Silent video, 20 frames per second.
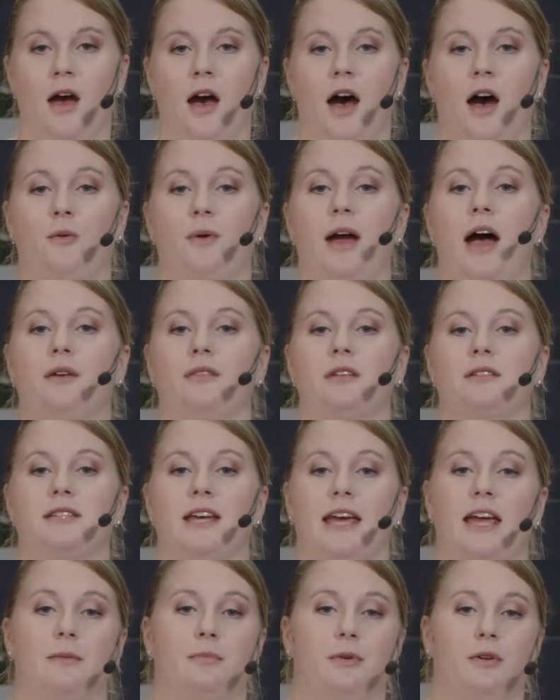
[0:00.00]
Around the
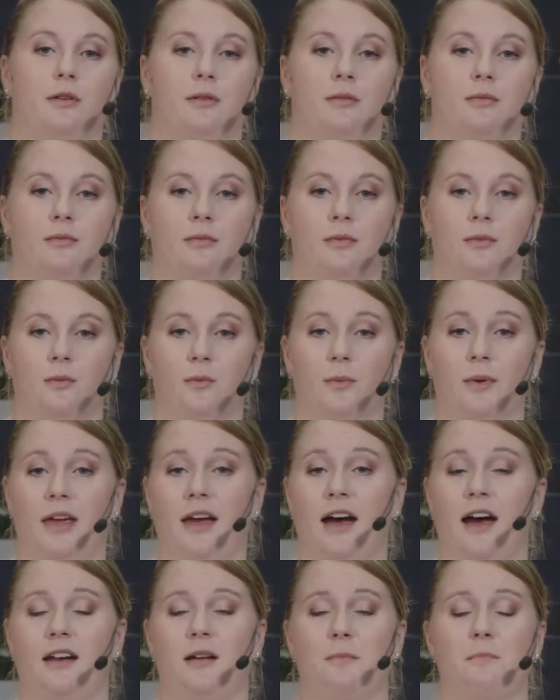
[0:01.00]
table, we
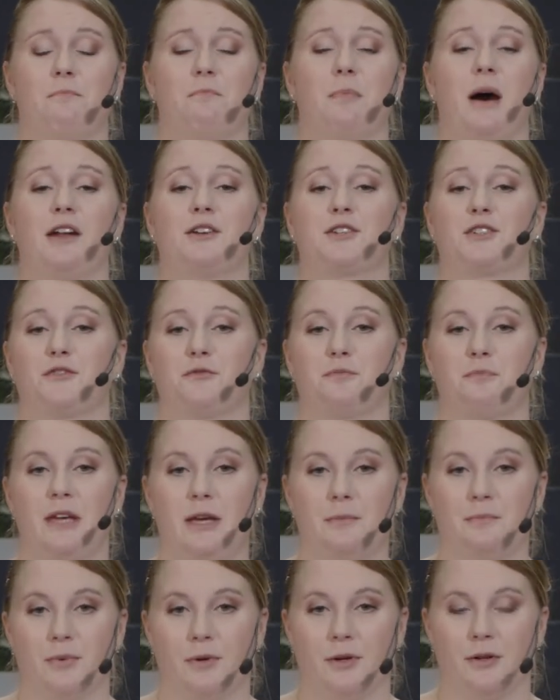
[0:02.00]
had a bunch of
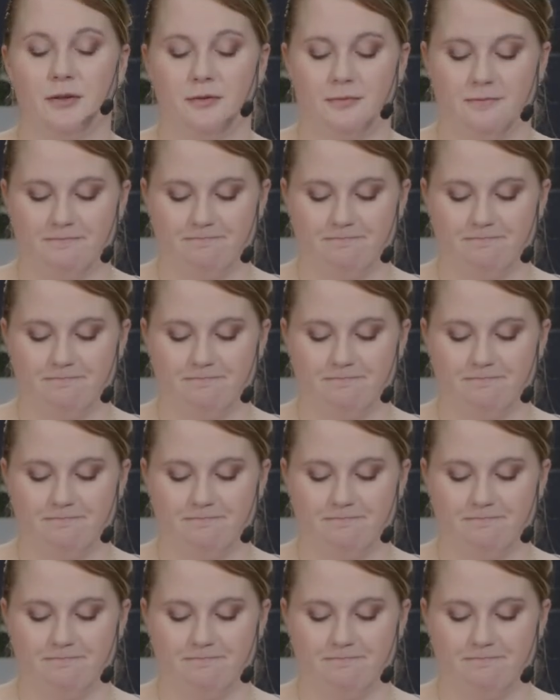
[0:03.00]
people